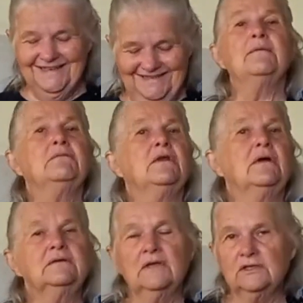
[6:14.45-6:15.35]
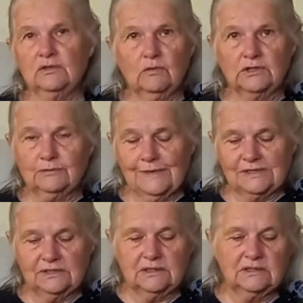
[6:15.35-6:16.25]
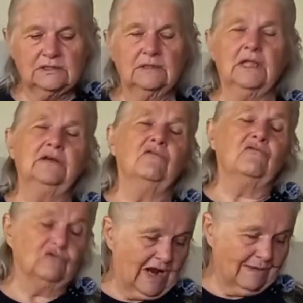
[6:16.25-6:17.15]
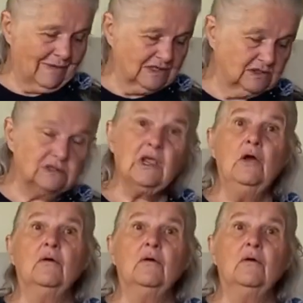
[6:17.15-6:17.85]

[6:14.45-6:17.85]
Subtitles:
I'm not going to wash my seeds and then fry my seeds.